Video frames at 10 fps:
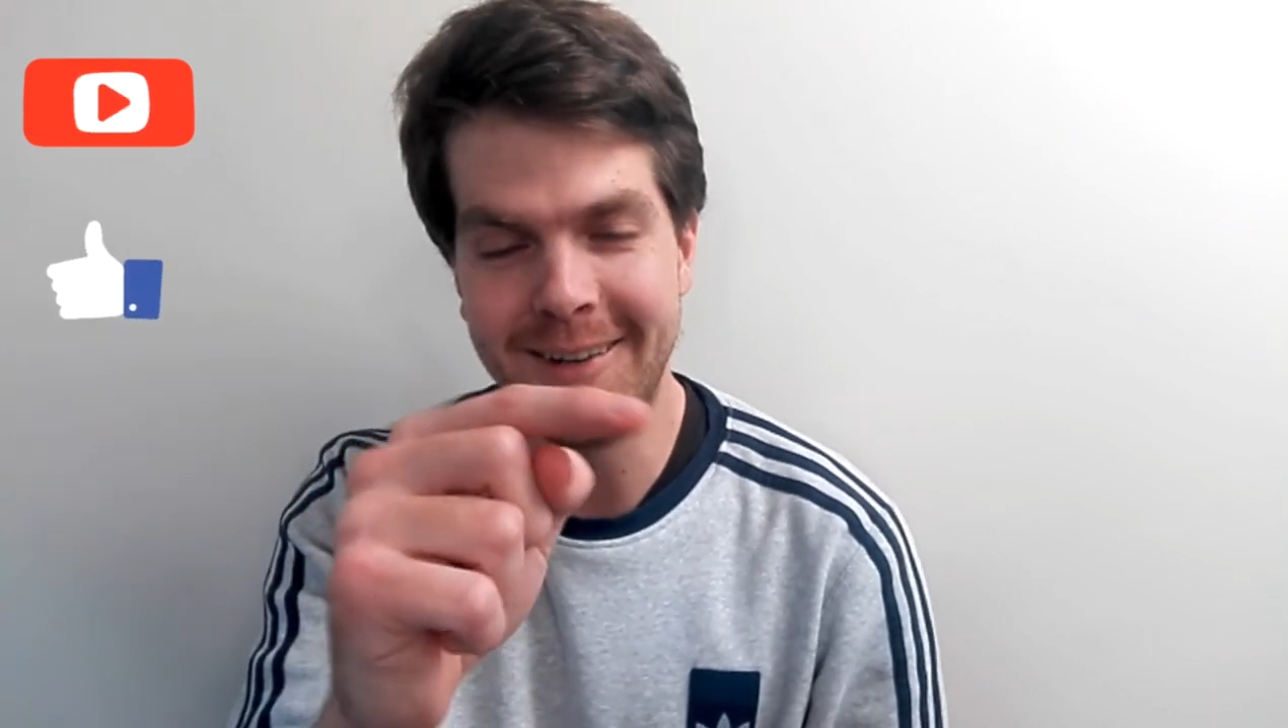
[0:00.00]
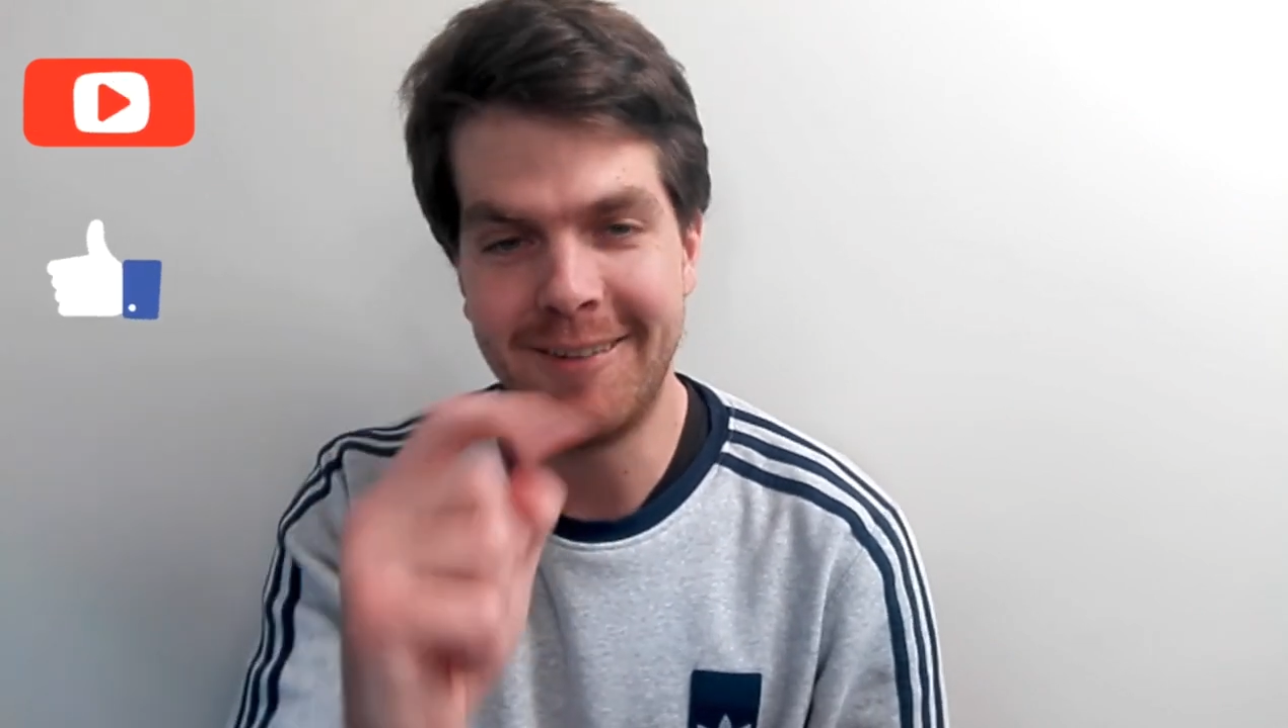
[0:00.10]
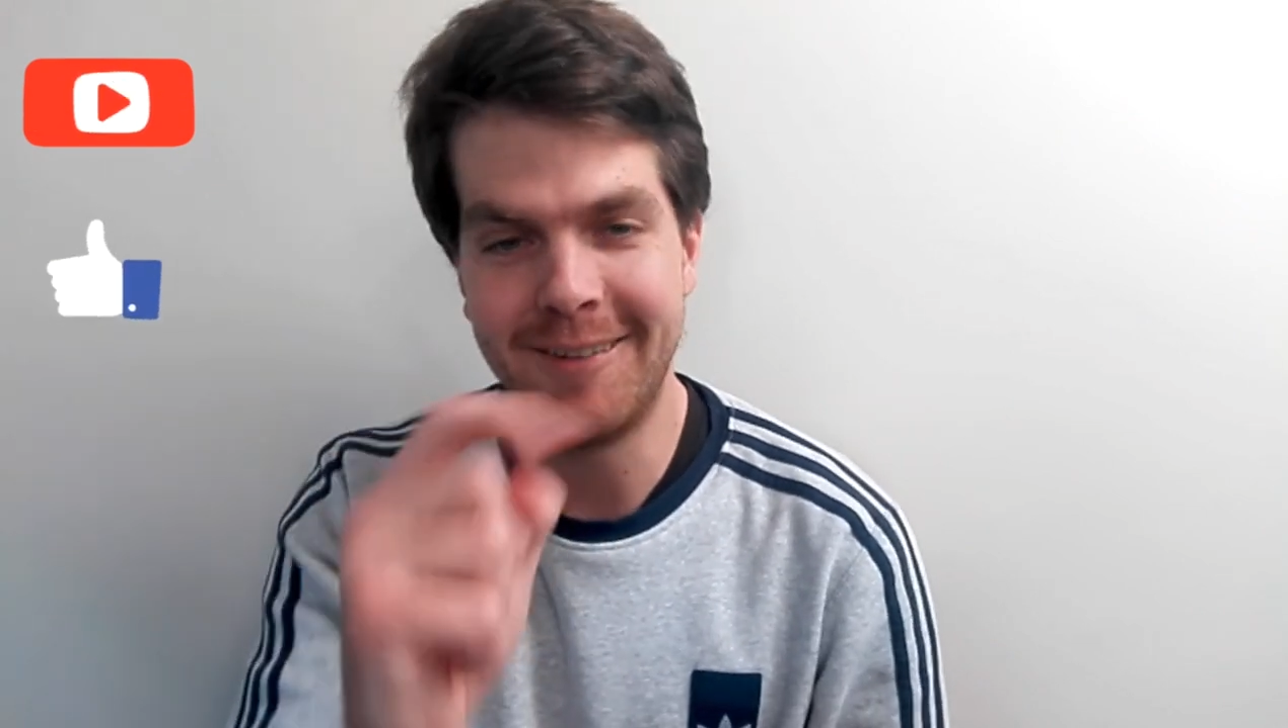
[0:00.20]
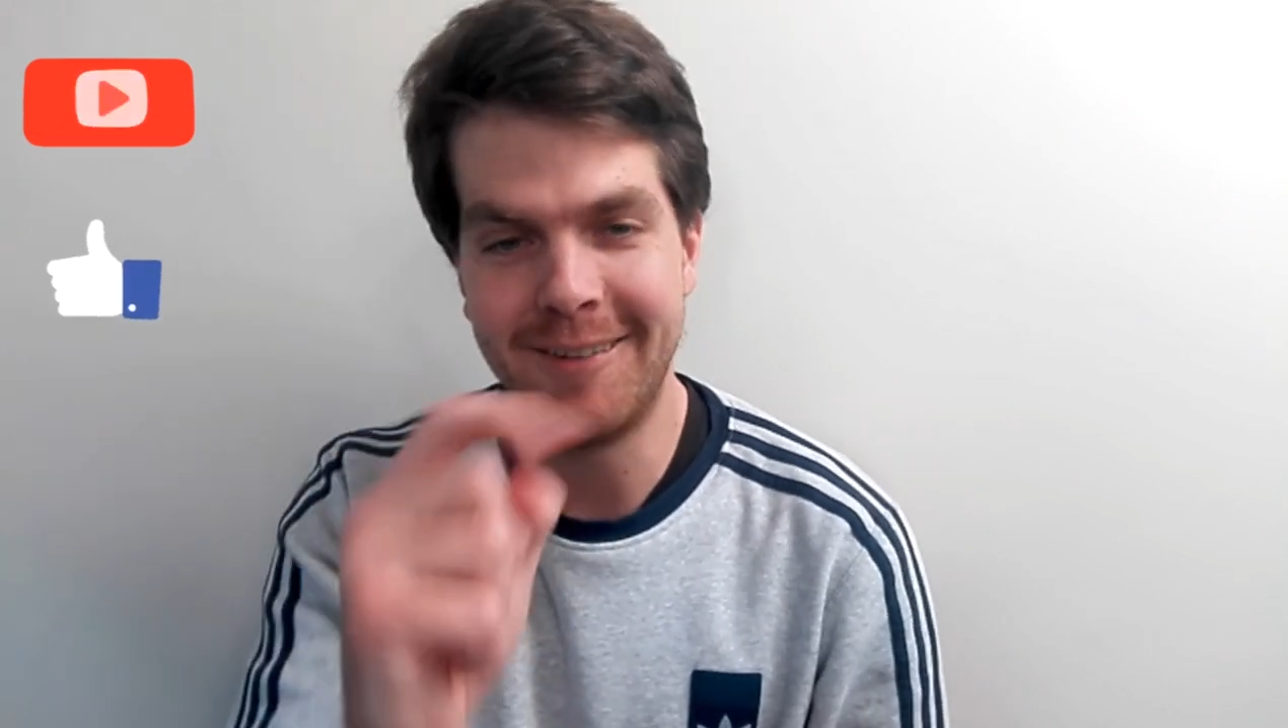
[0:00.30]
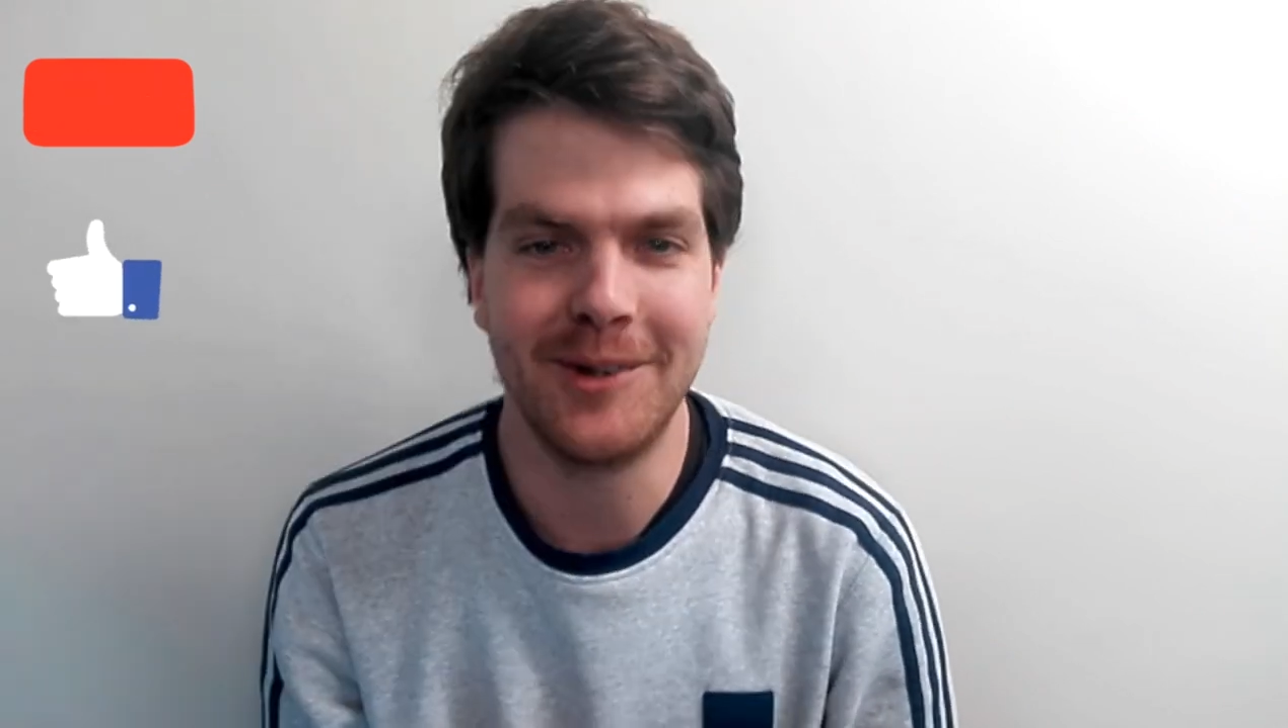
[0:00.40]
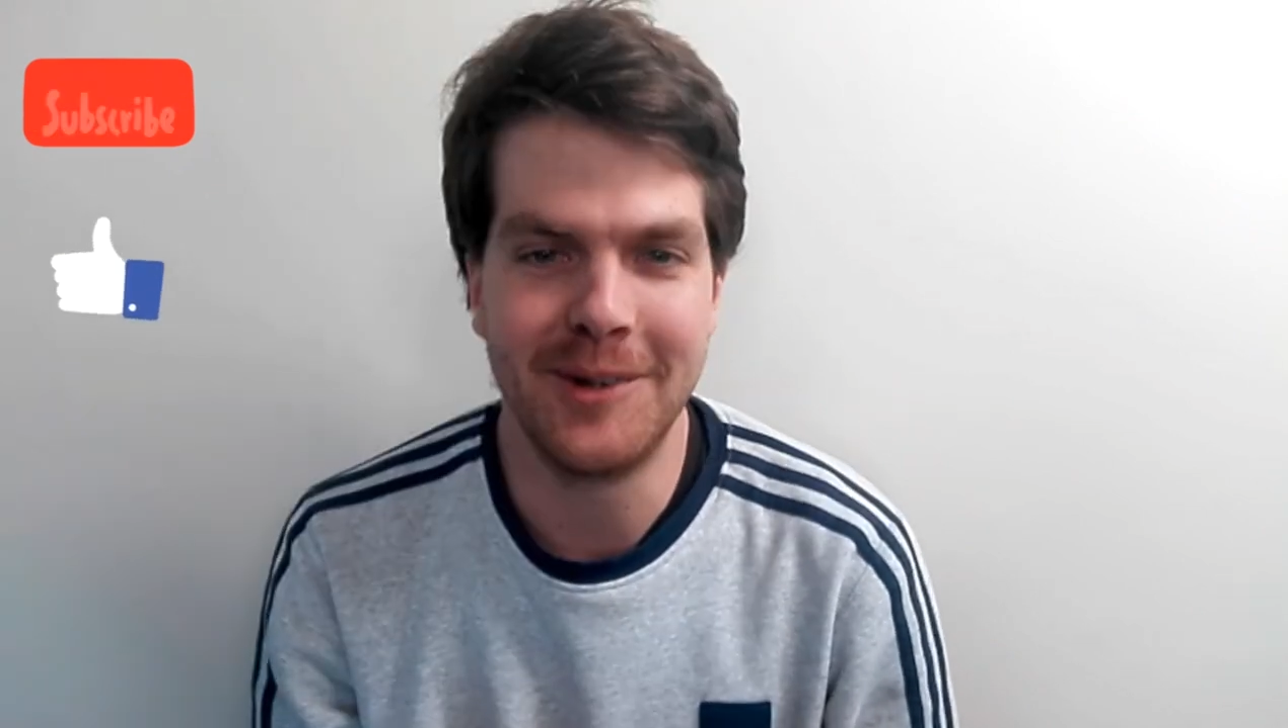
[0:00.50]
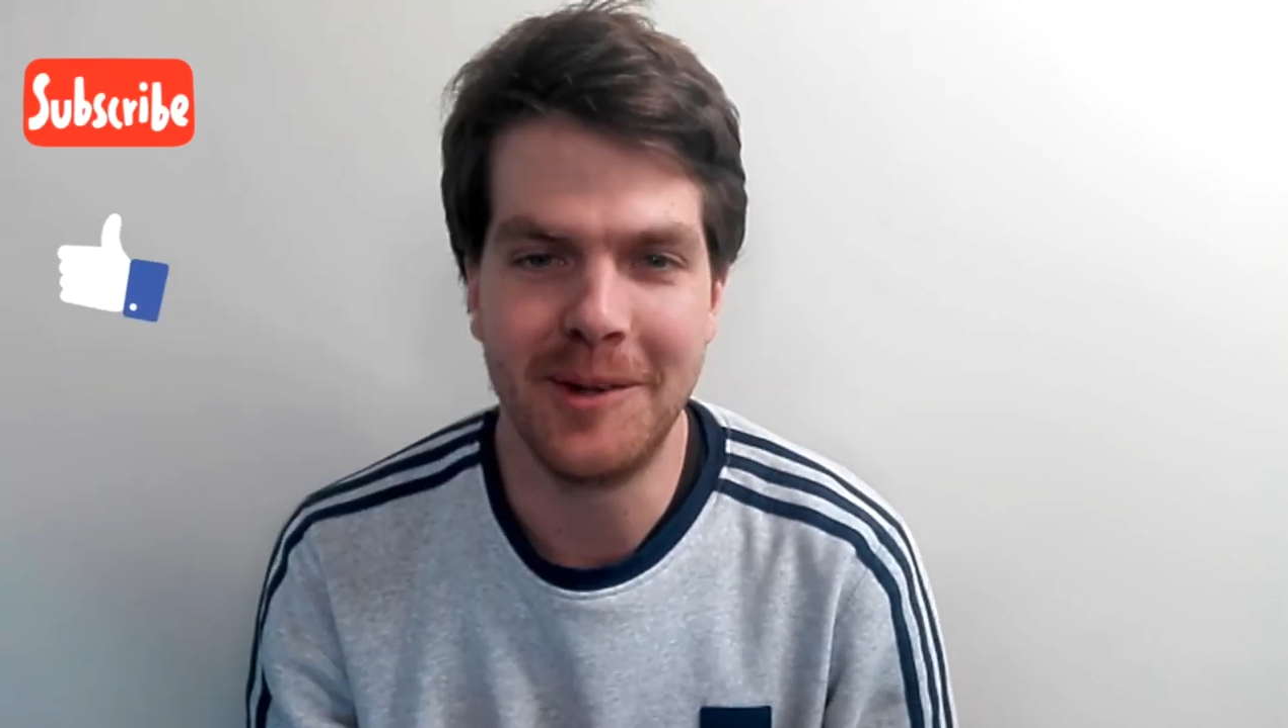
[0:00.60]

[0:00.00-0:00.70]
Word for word: little icon